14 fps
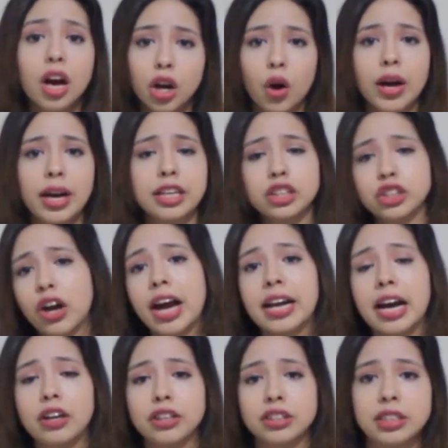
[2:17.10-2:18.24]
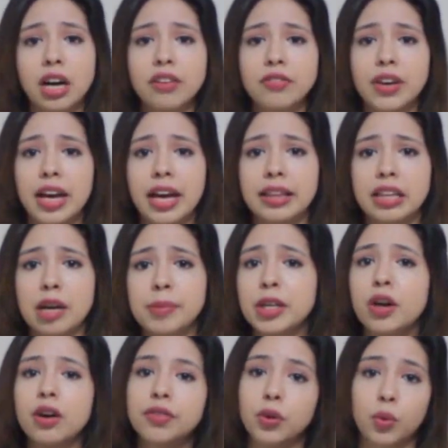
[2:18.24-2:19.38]
go ahead and try it out yourself and let me
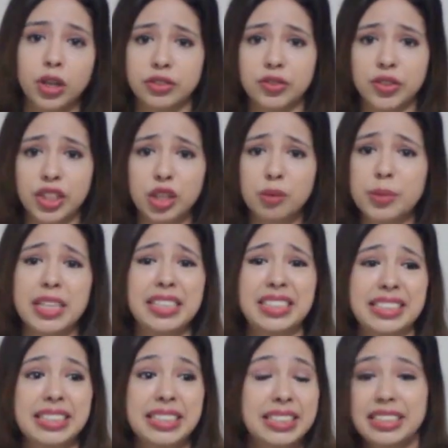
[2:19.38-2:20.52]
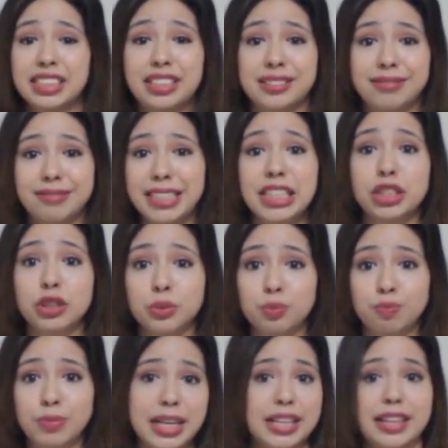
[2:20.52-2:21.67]
know if it works for you because it just didn't do
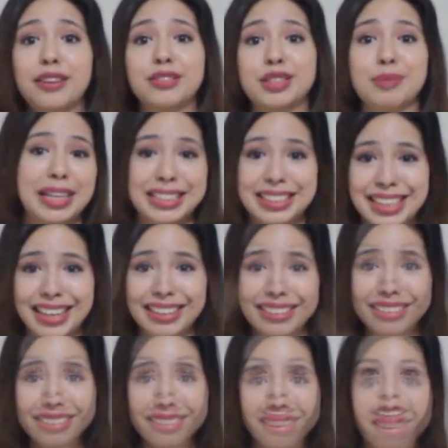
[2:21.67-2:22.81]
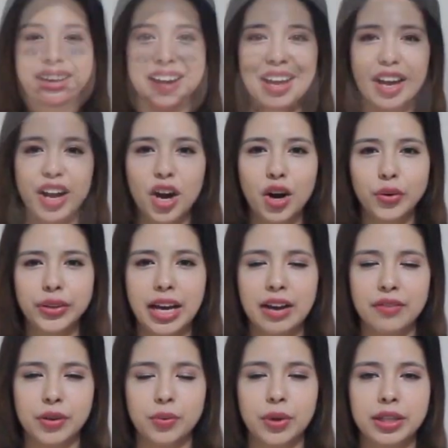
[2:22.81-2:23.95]
anything to my skin. Okay
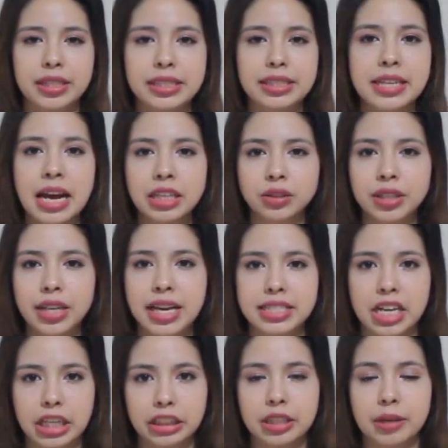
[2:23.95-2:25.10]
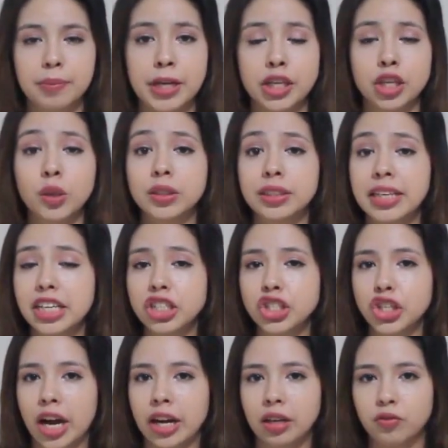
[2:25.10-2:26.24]
everyone, this next one has actually been used in
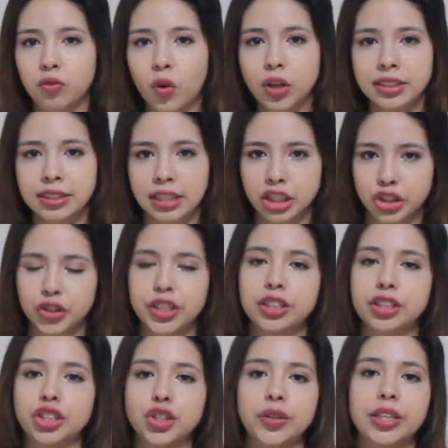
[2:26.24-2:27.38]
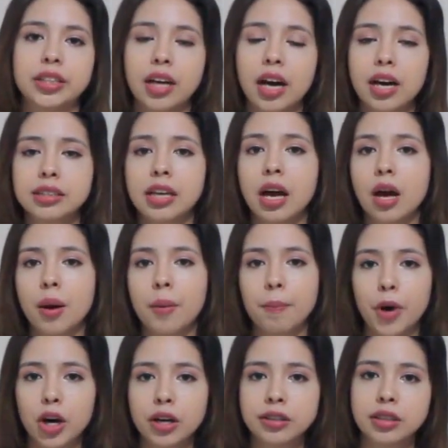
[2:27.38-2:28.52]
China for centuries to treat cuts,
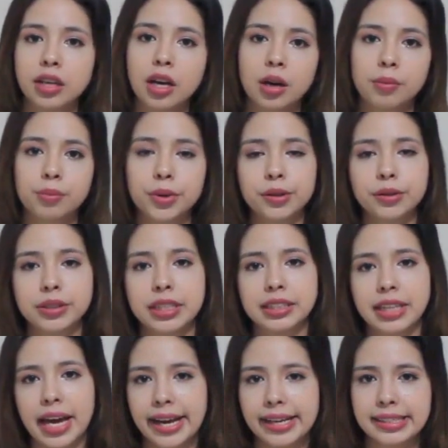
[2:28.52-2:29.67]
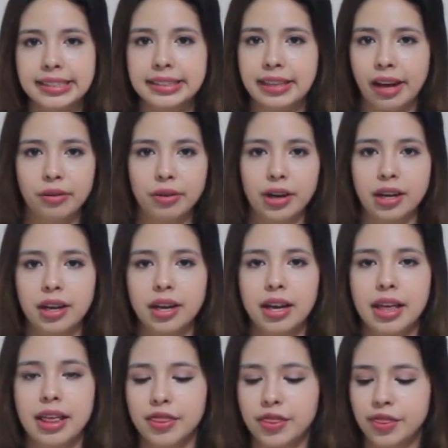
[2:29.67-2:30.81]
burns, bruises, etc.
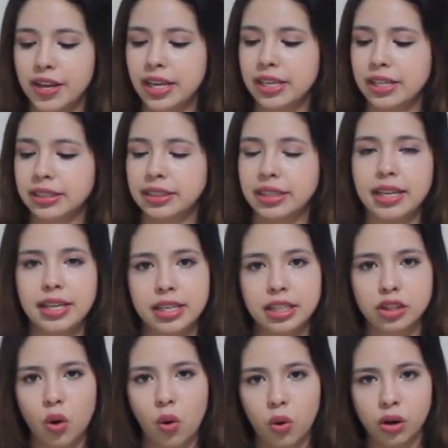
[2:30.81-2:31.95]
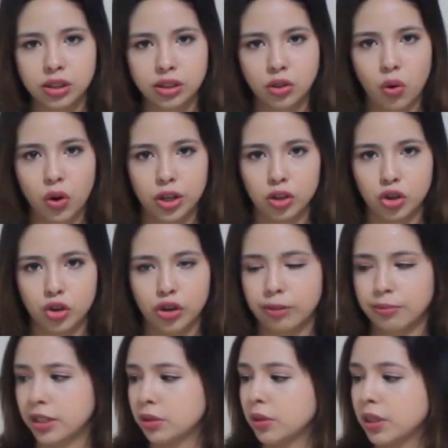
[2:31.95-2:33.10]
This is horse oil
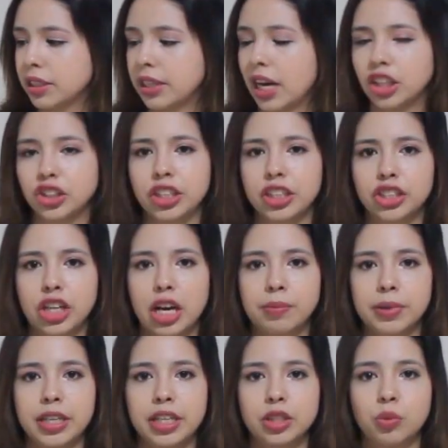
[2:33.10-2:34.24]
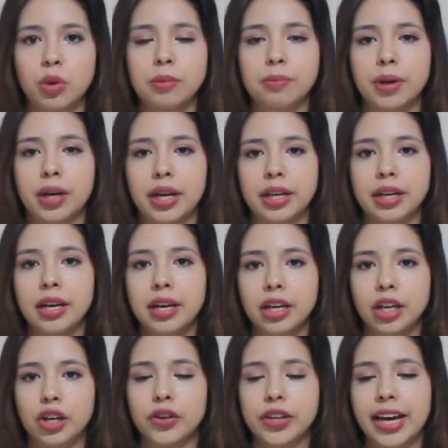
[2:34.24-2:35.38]
cream. This one is actually a Japanese one, but
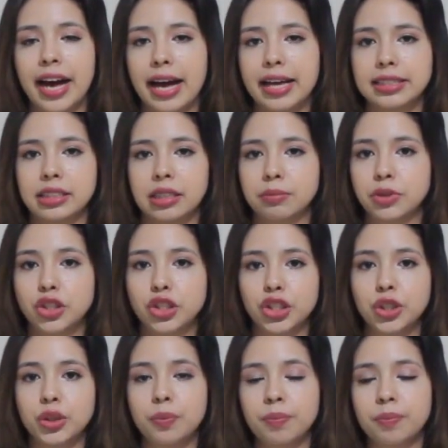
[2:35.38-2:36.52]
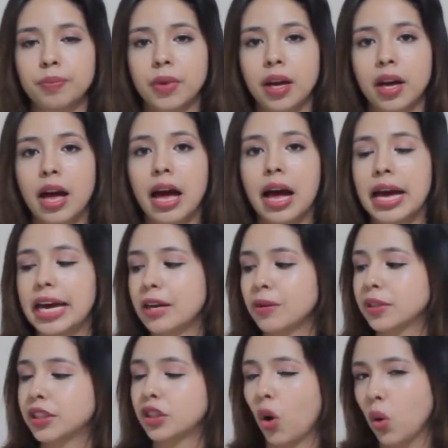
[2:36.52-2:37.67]
Korea has them too. It
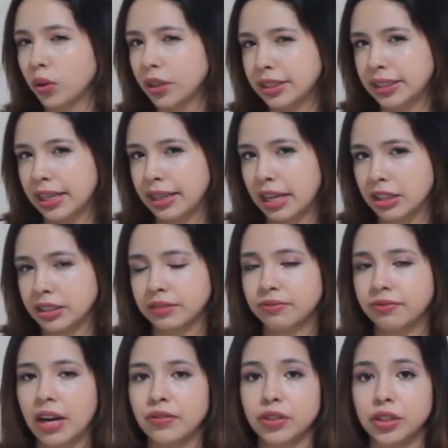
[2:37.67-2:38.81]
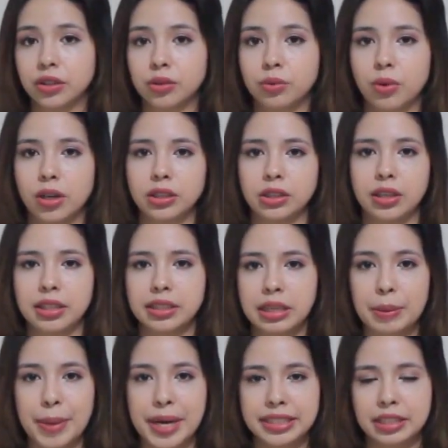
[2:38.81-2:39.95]
was only 10,500 won, so that's an
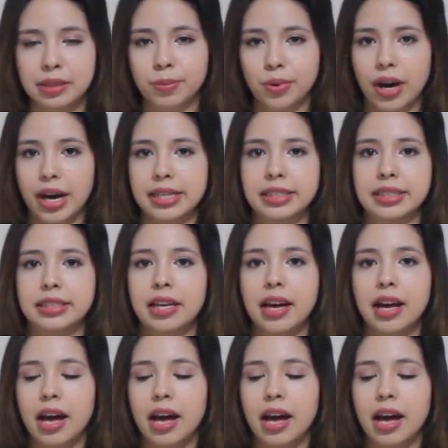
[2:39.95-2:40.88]
amazing price.